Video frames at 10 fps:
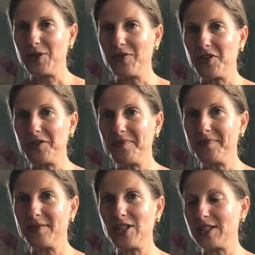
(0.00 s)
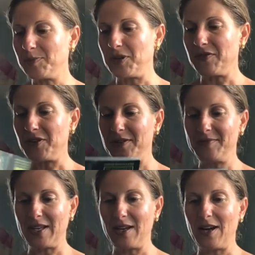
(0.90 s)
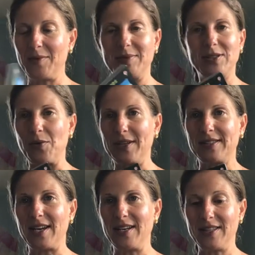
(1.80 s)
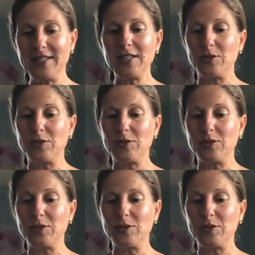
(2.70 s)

Beautiful. Just beautiful. I'm so excited.